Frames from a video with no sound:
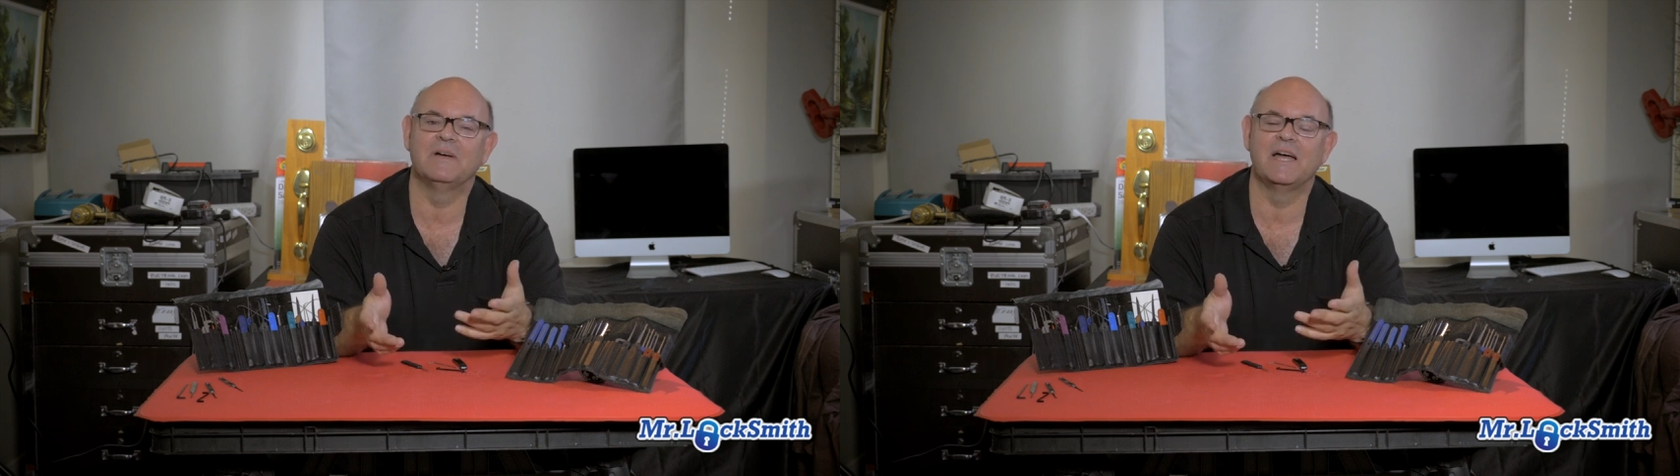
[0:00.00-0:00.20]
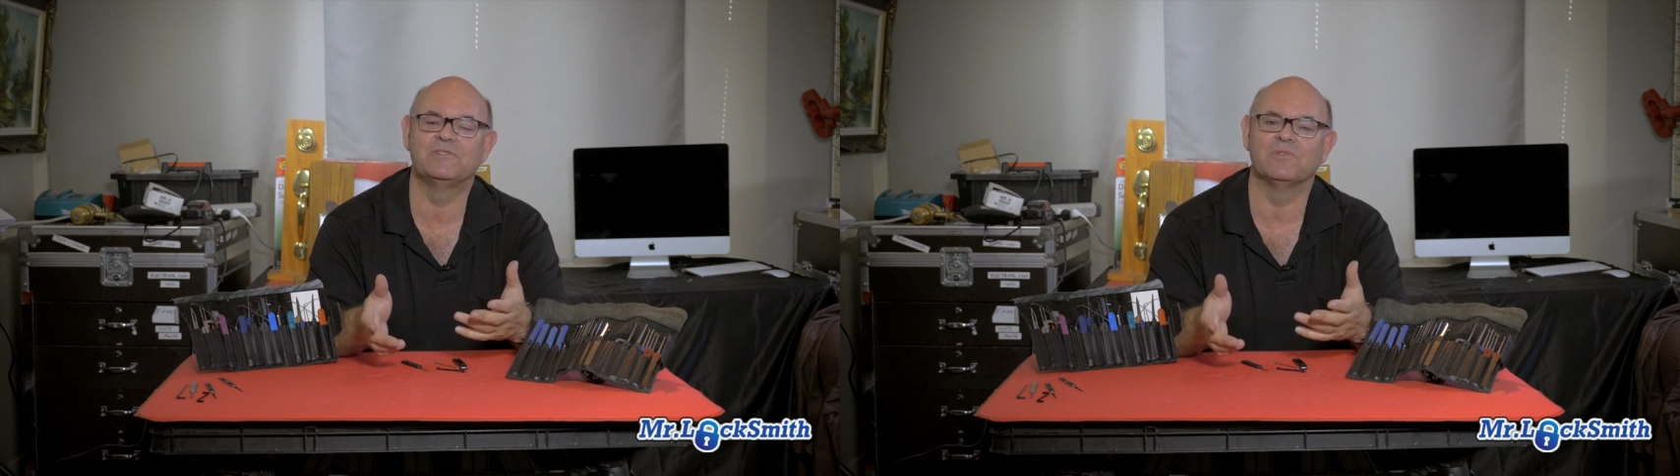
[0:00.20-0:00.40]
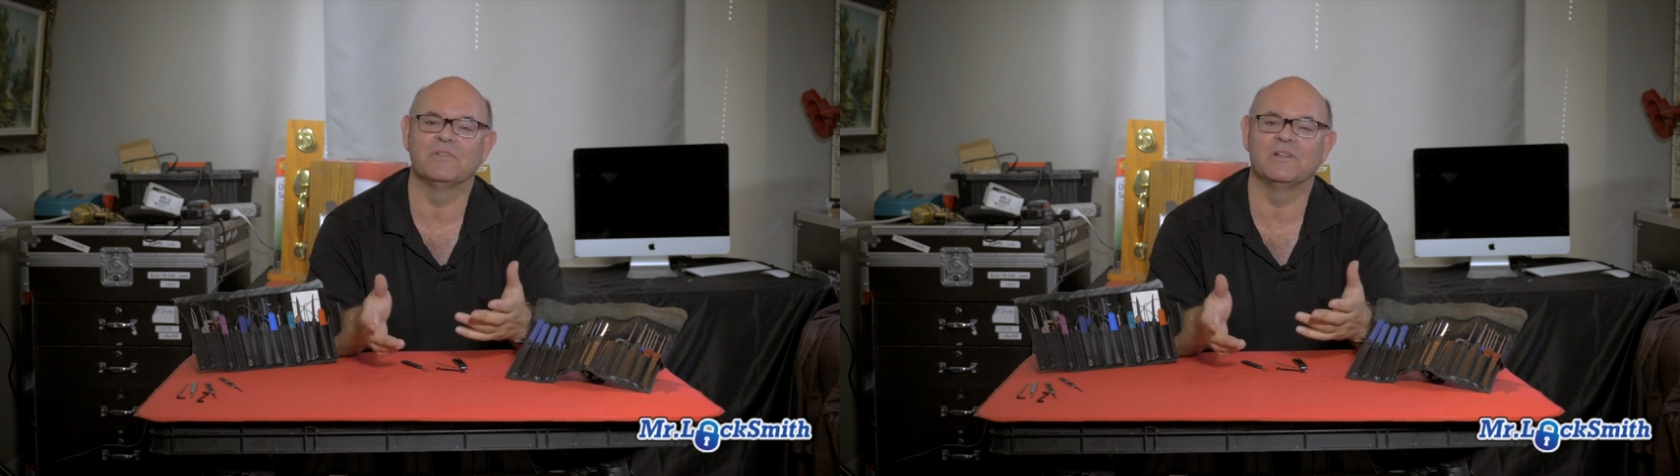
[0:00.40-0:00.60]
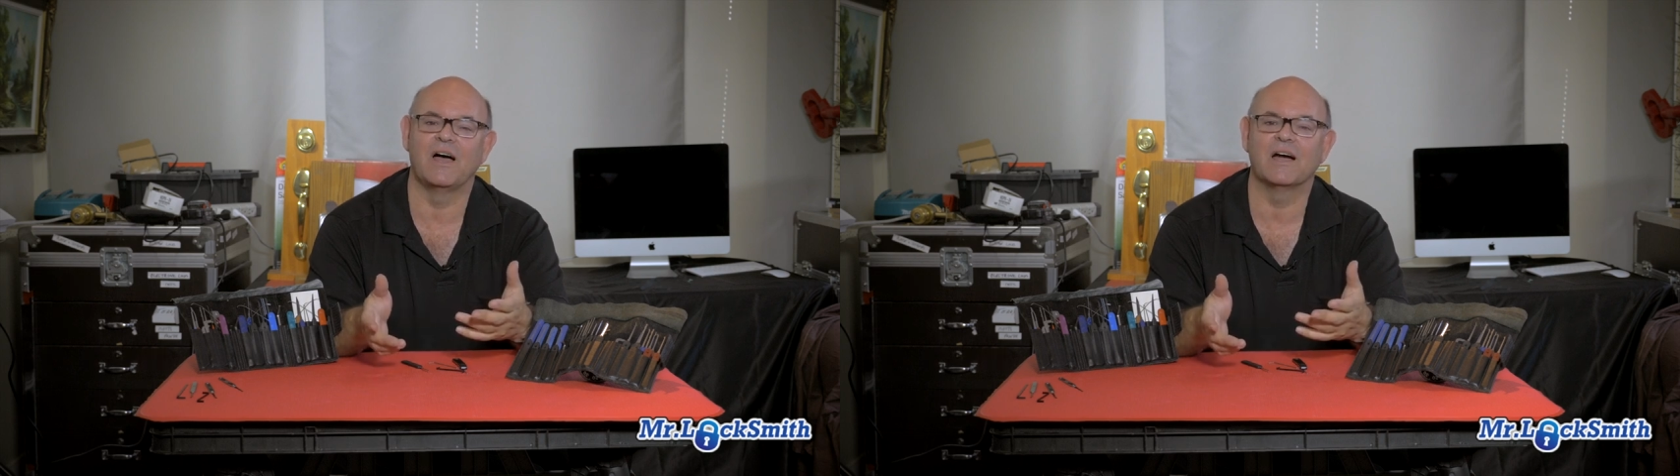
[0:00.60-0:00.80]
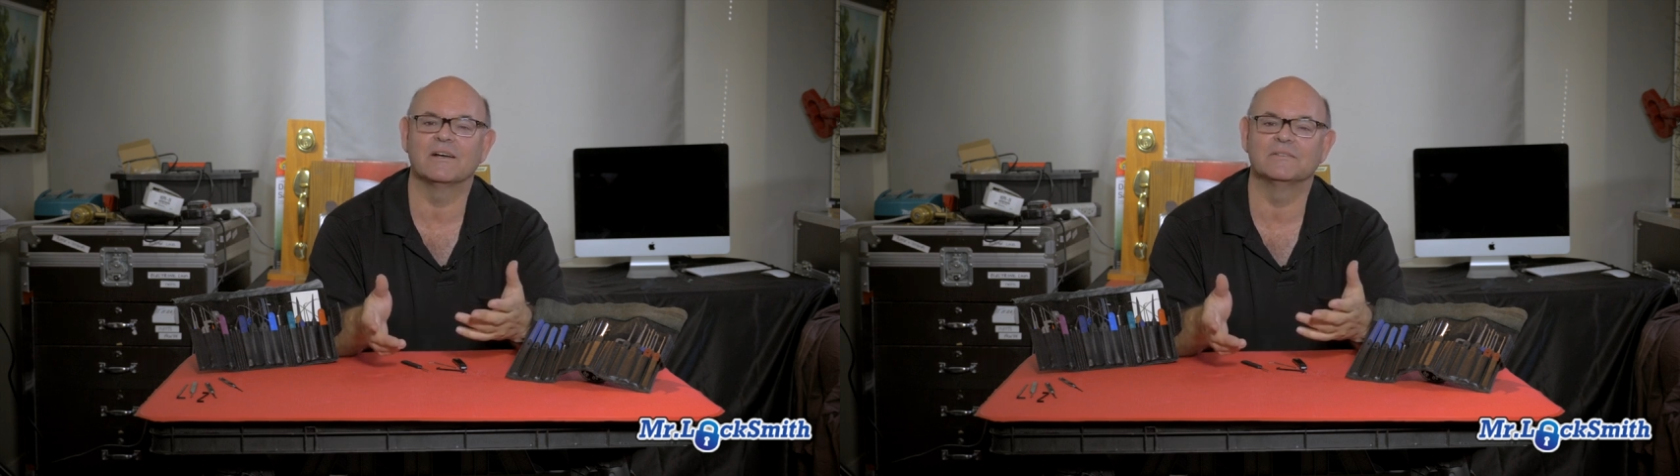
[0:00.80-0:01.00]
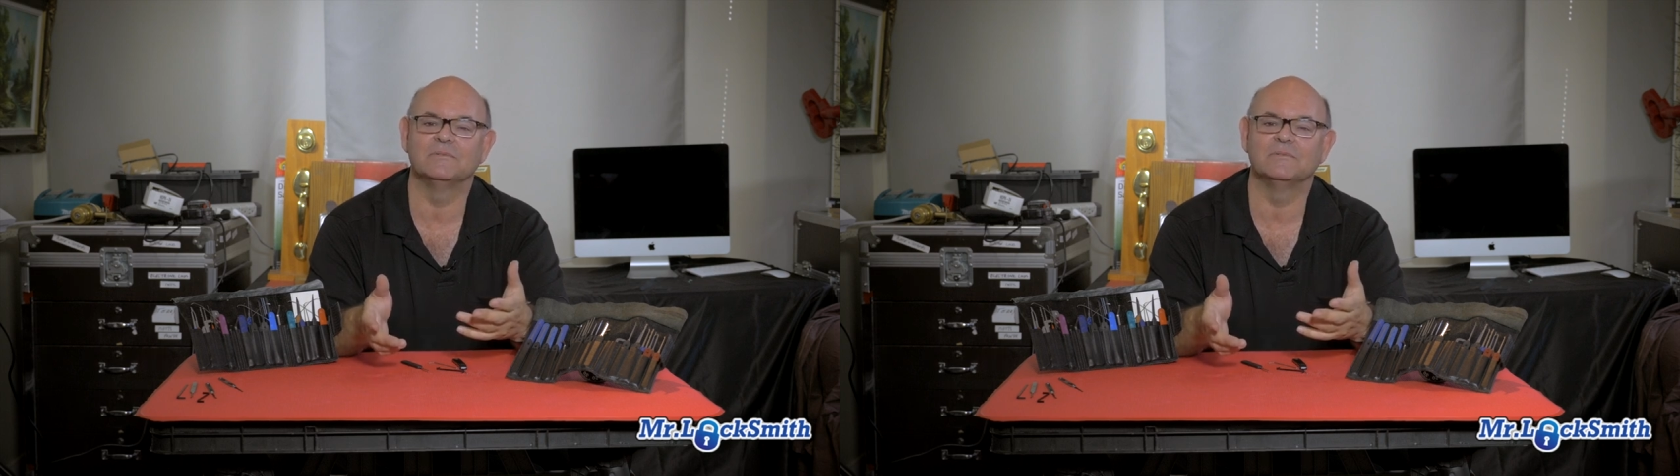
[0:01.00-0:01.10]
I drill the lock